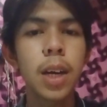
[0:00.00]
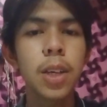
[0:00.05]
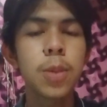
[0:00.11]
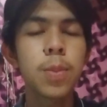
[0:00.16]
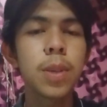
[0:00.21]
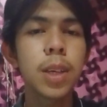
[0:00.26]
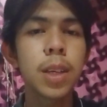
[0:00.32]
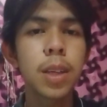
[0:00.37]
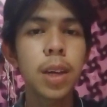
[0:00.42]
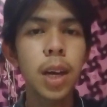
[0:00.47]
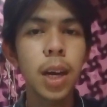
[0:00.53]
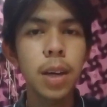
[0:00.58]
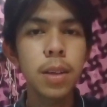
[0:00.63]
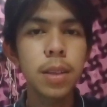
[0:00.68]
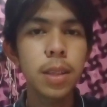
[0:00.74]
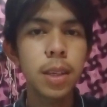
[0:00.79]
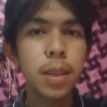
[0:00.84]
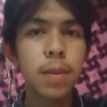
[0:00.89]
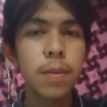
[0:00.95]
has been
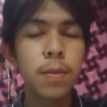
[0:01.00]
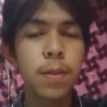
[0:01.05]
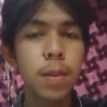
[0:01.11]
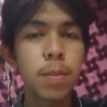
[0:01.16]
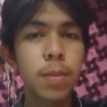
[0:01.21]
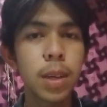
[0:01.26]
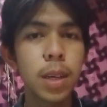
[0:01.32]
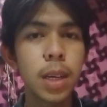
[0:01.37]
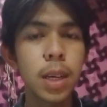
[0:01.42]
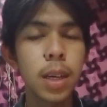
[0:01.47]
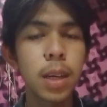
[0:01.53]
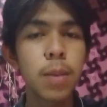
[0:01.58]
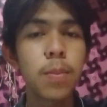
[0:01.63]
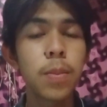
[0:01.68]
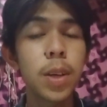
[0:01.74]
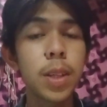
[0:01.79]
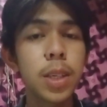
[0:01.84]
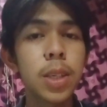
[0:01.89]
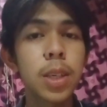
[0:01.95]
inherited from the
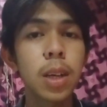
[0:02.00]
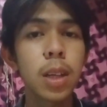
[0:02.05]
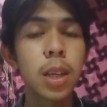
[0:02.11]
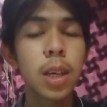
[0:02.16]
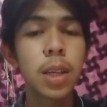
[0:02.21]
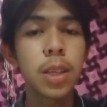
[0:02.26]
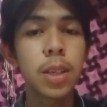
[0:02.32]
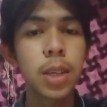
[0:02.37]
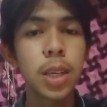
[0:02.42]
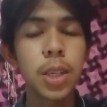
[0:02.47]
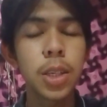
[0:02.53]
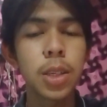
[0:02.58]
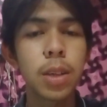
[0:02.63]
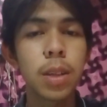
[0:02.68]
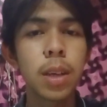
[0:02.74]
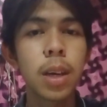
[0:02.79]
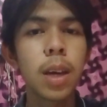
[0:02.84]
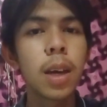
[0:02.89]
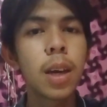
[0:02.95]
British colonization.